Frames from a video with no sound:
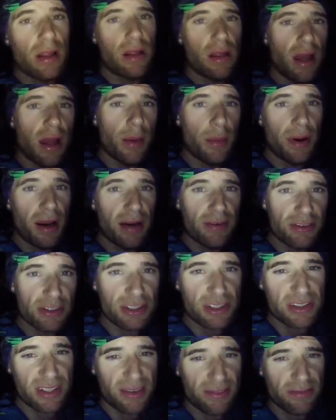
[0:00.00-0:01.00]

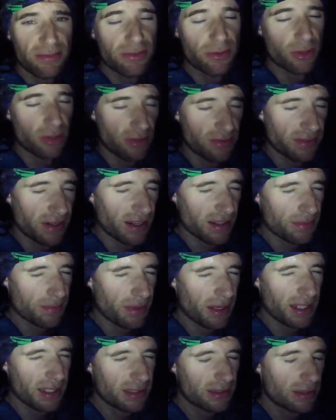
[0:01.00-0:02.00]
averaged 7:45
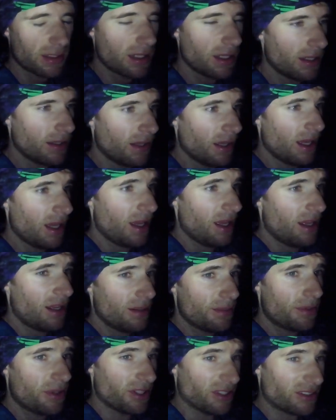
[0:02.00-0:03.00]
pace.
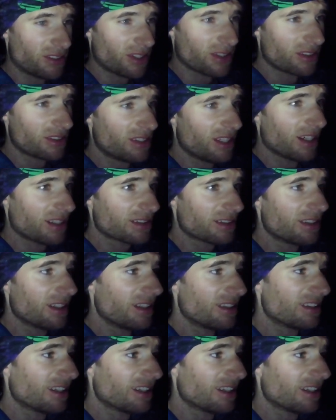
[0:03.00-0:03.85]
Put into context, I did